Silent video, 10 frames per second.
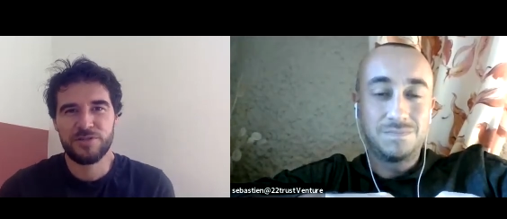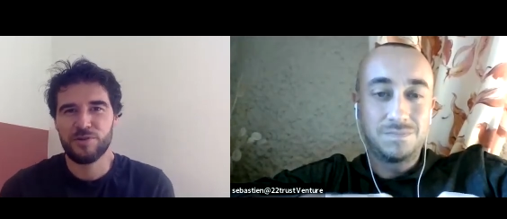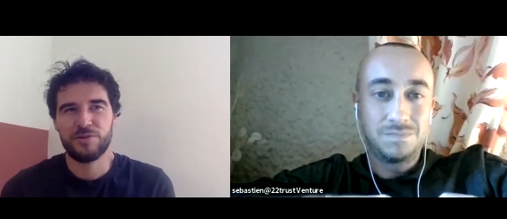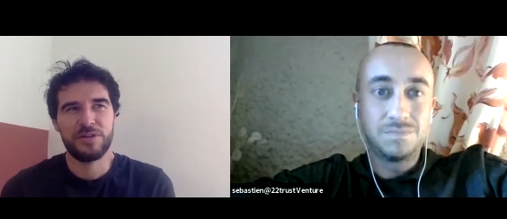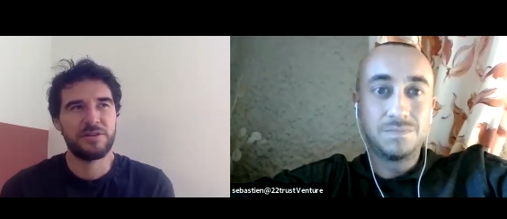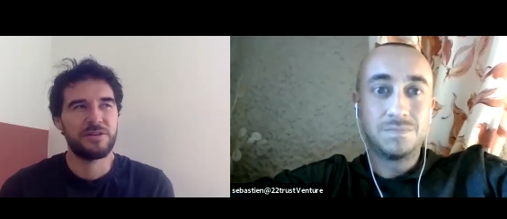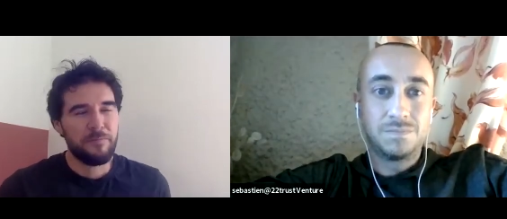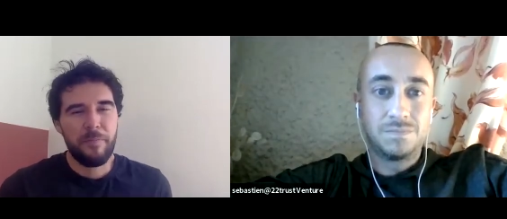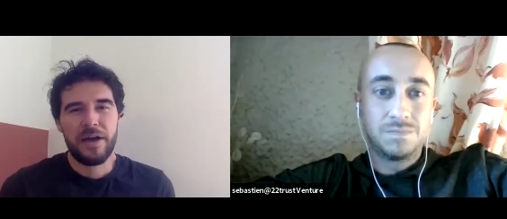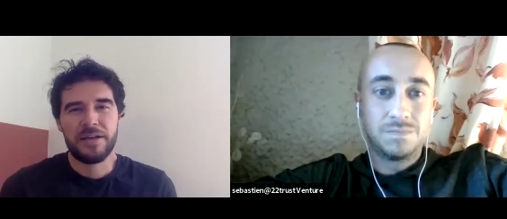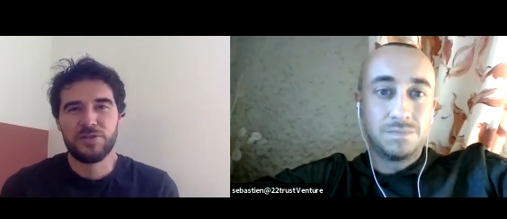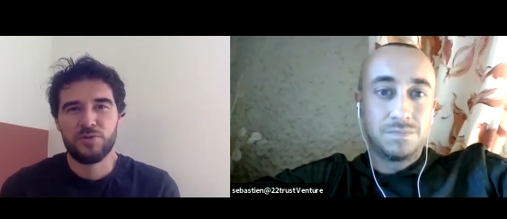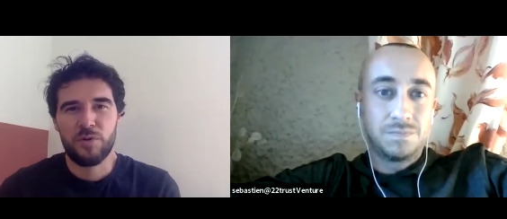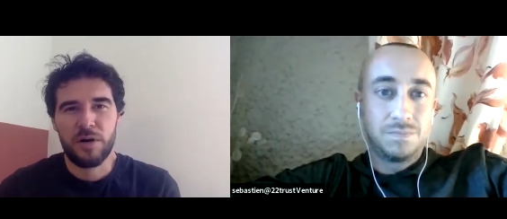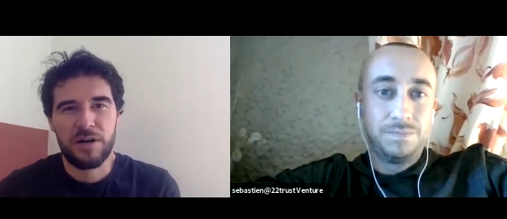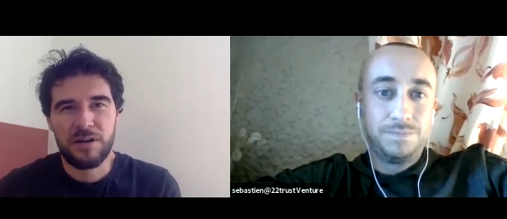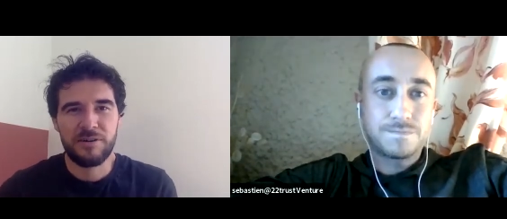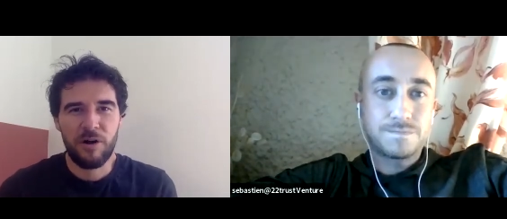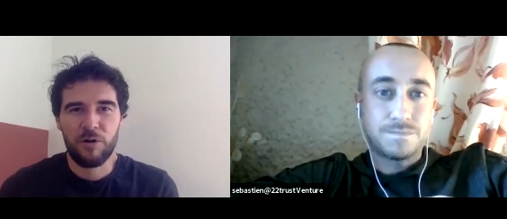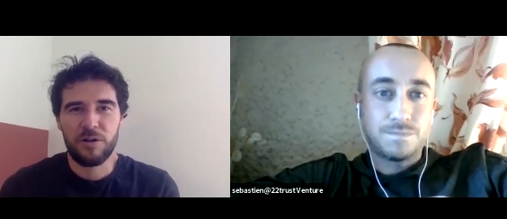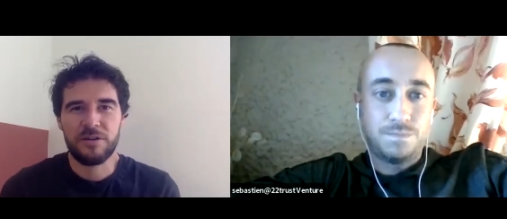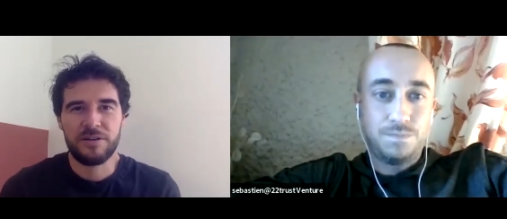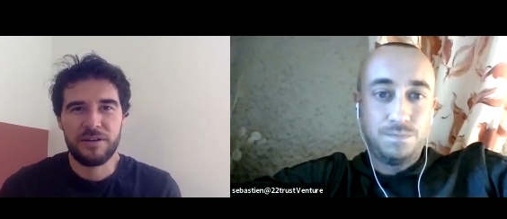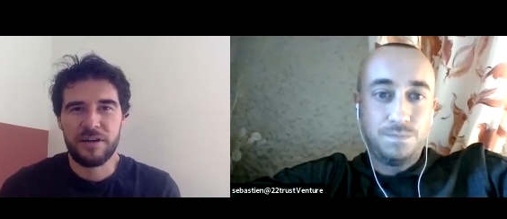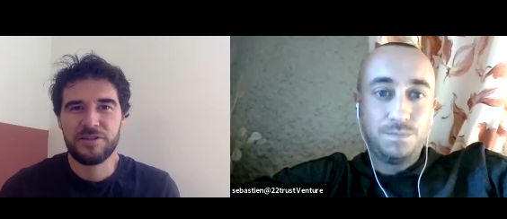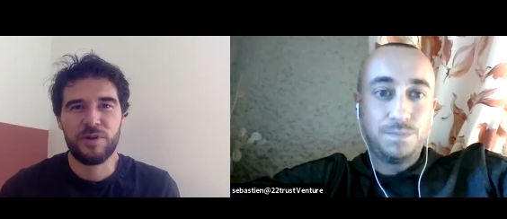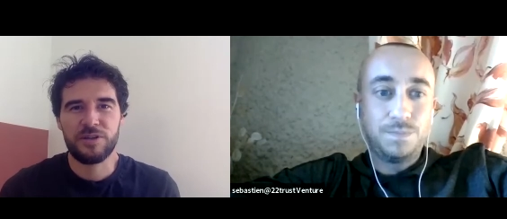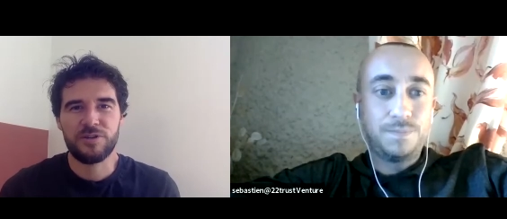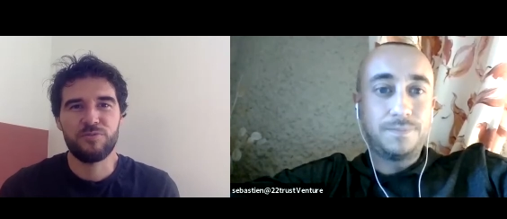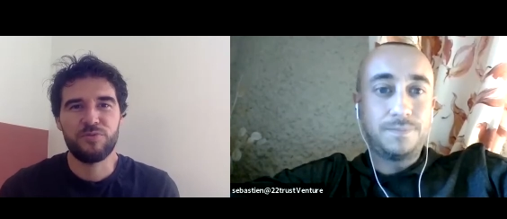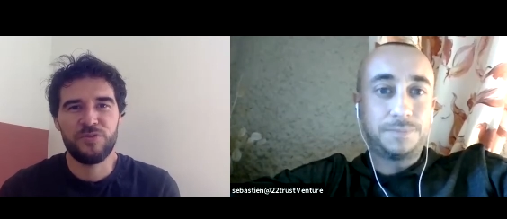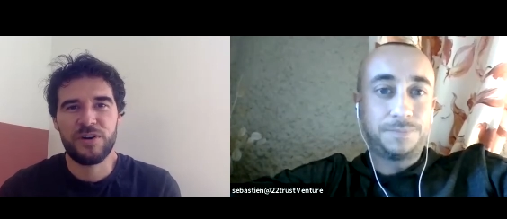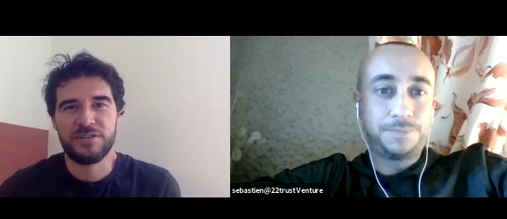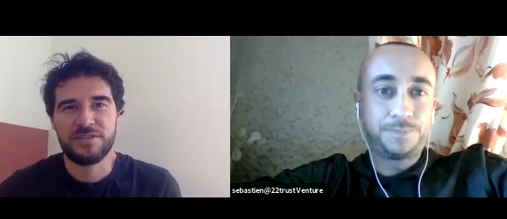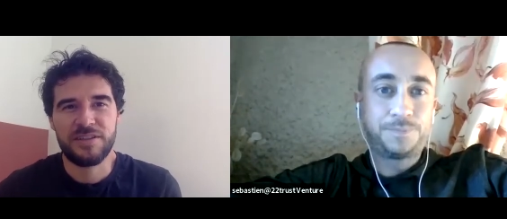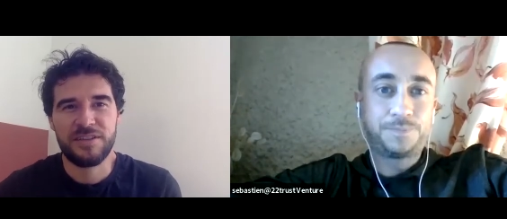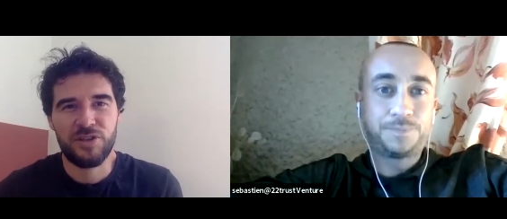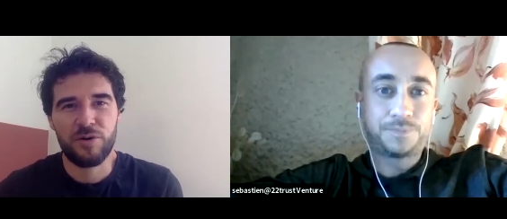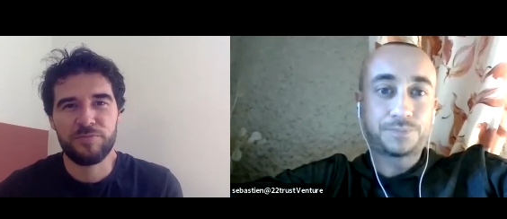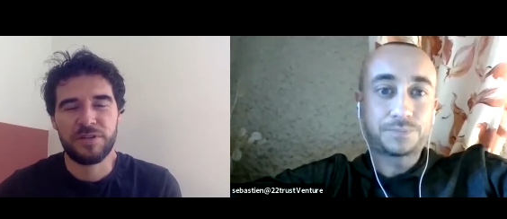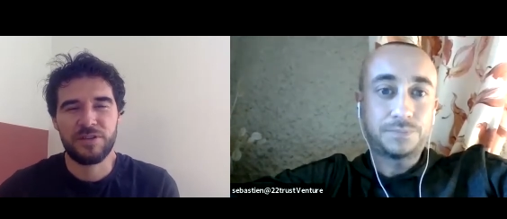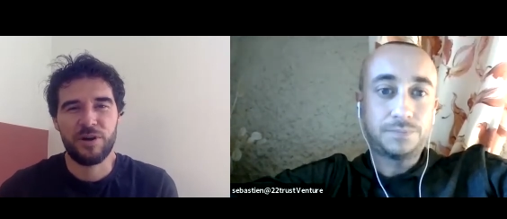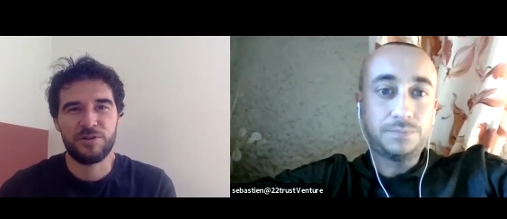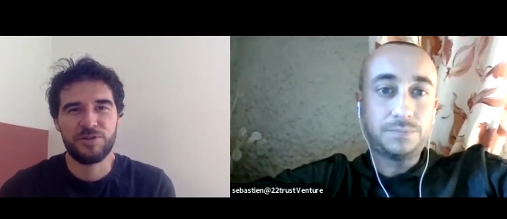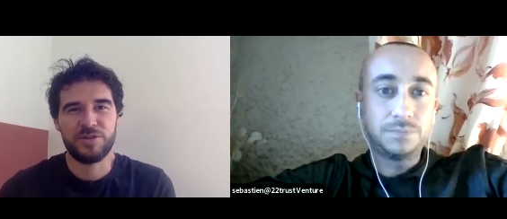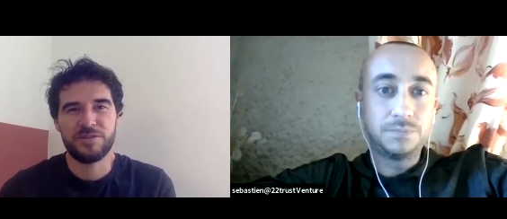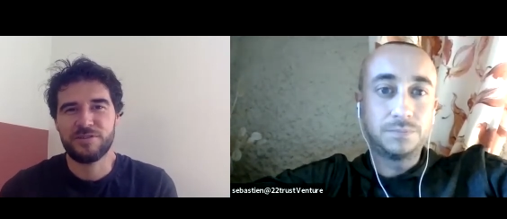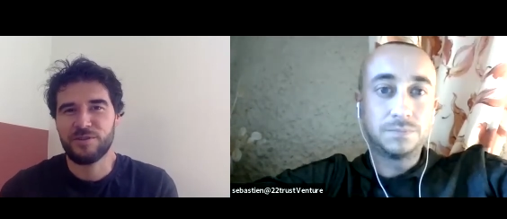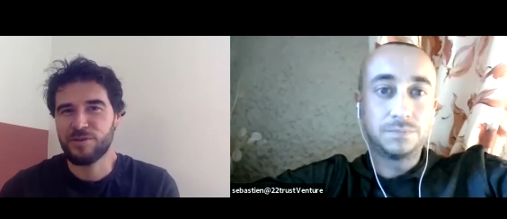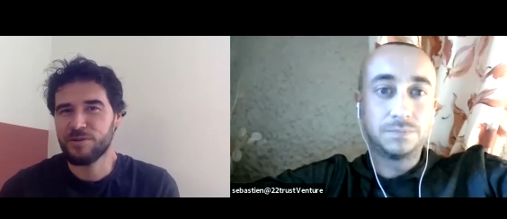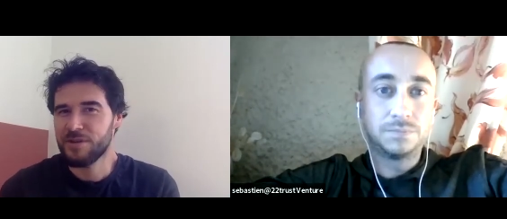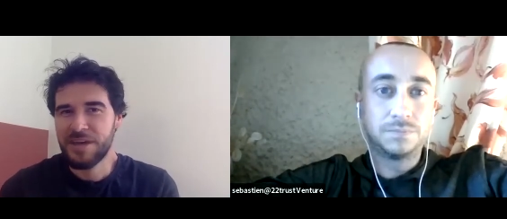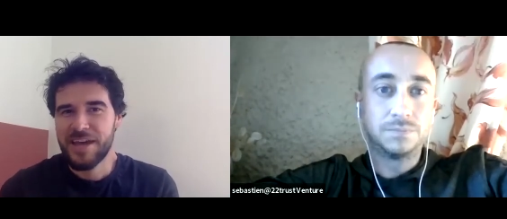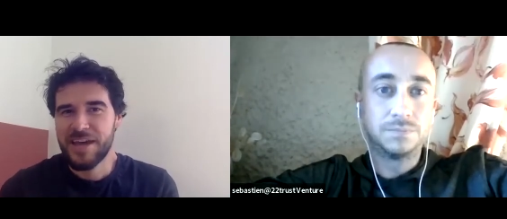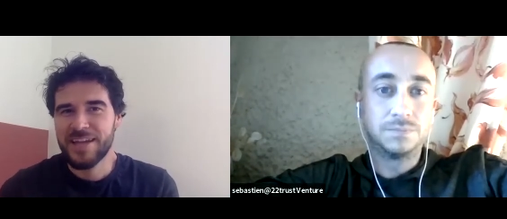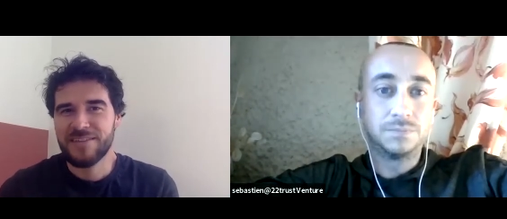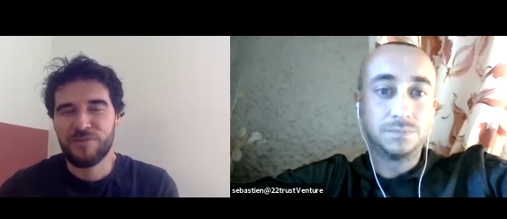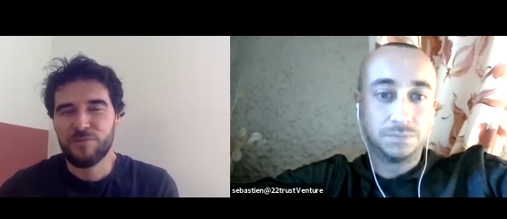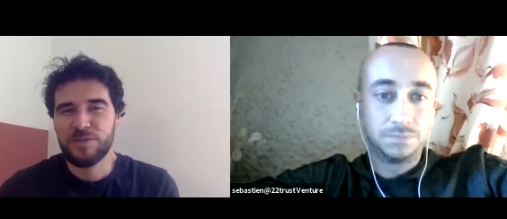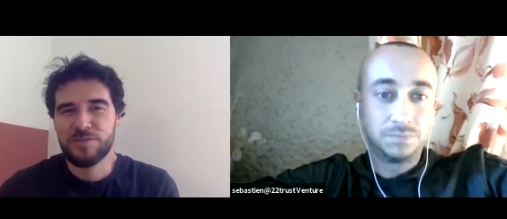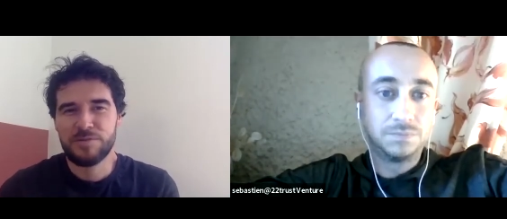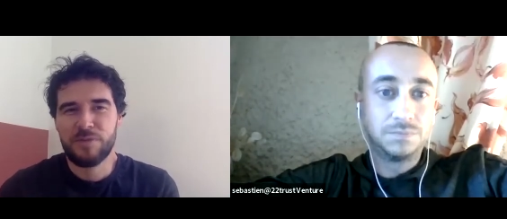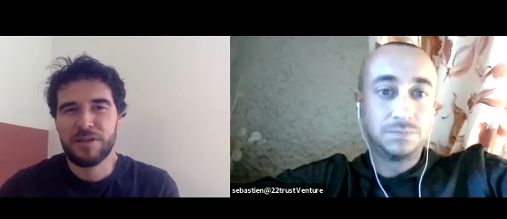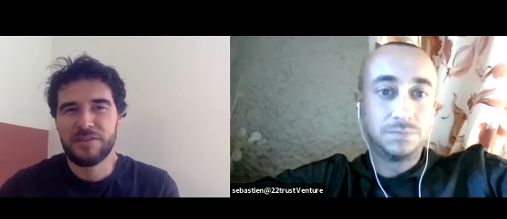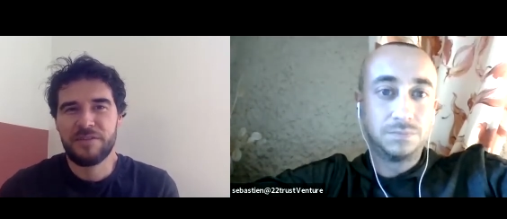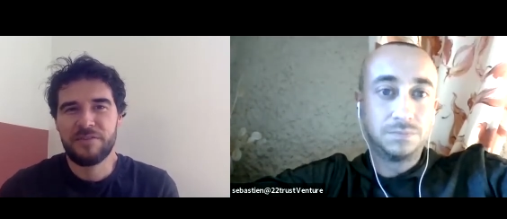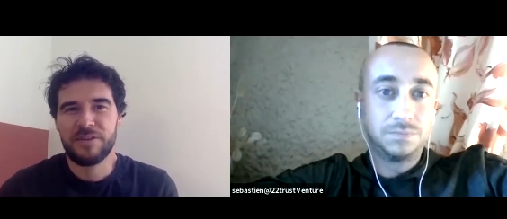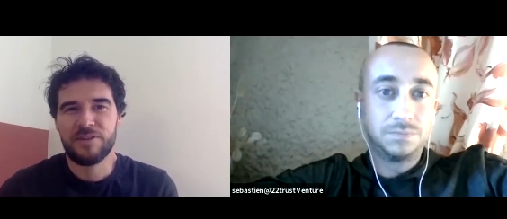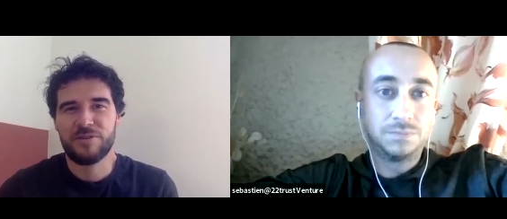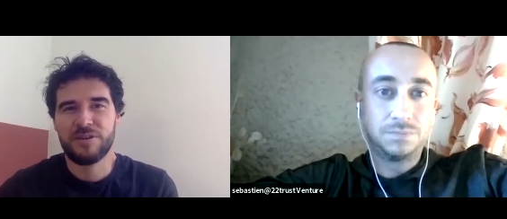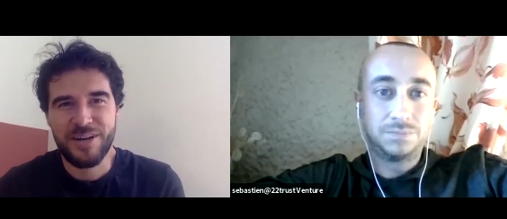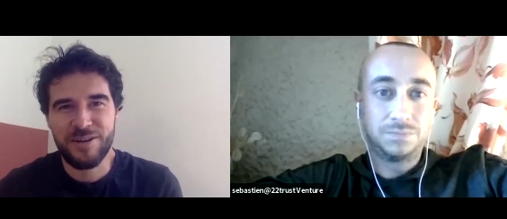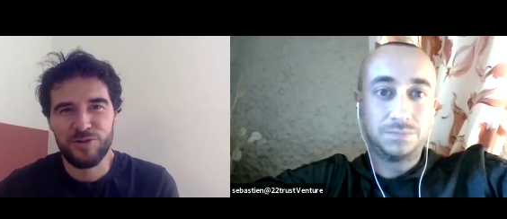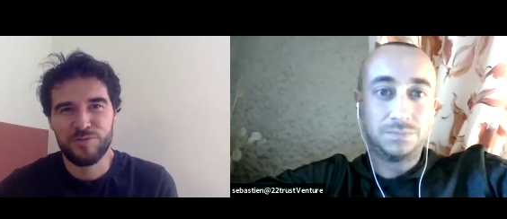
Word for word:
Speaker 1: So the banks who are older are trying to move fast and adopt technology. So, indeed, from this perspective, I think you're in a good